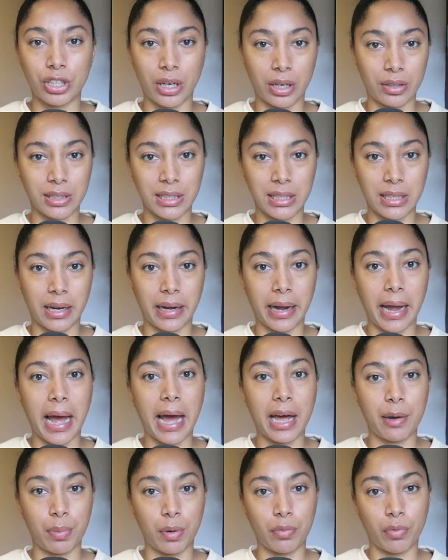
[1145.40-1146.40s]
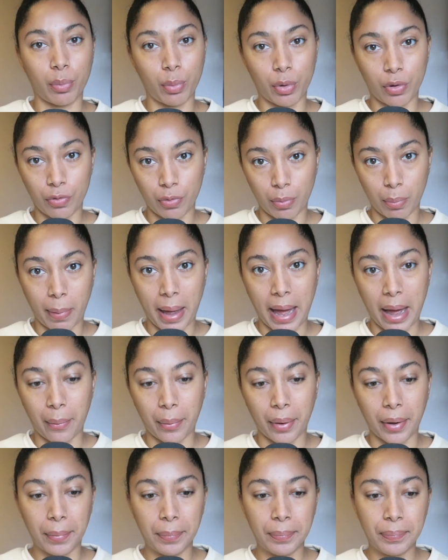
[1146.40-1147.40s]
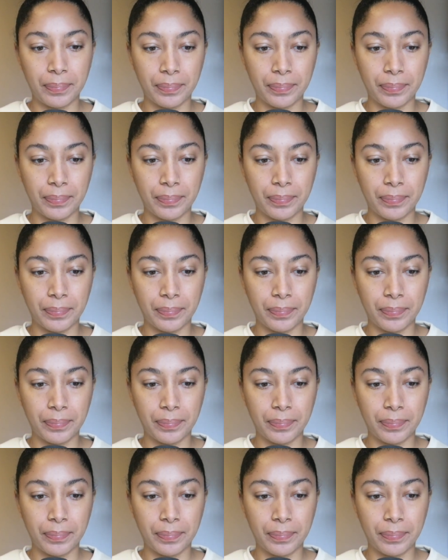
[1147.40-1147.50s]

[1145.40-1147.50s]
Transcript: Zhao Ziyang had been removed from power.